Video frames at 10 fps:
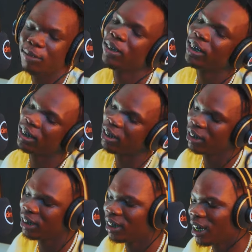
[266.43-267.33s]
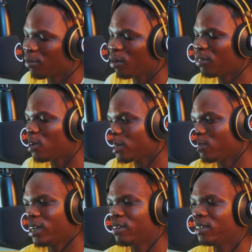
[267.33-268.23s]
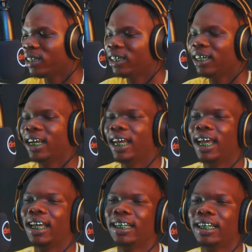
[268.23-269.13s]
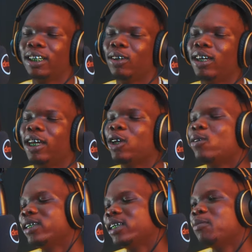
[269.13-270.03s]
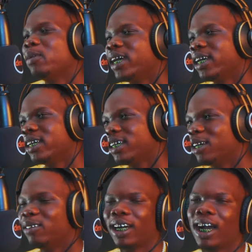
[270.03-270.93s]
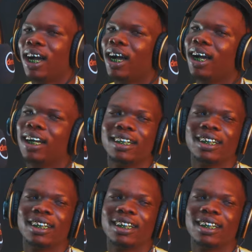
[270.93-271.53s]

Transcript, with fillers: First, it was just like my phone and whatever, and then they were like, "Yo, what's in that bag?" And I'm like, "Ah."